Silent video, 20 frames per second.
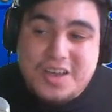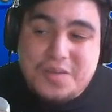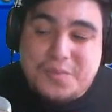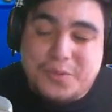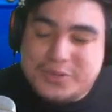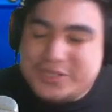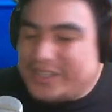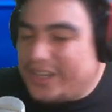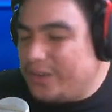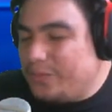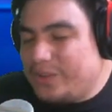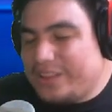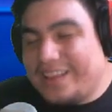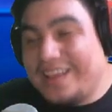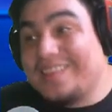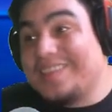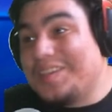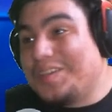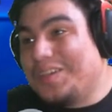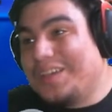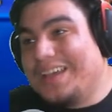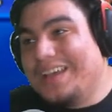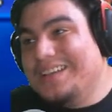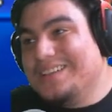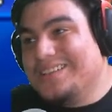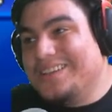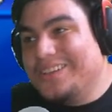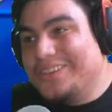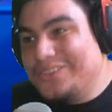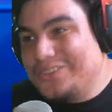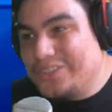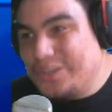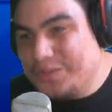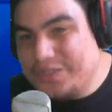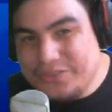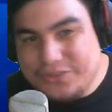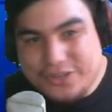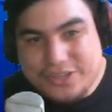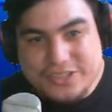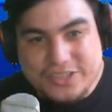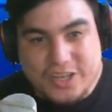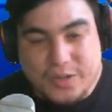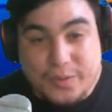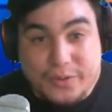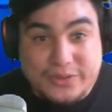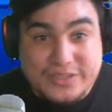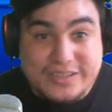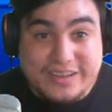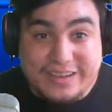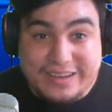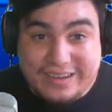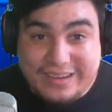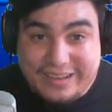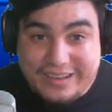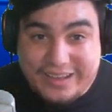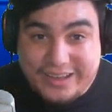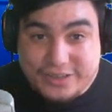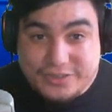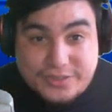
Once again, with that, thank you guys so much for watching, guys, once again, out.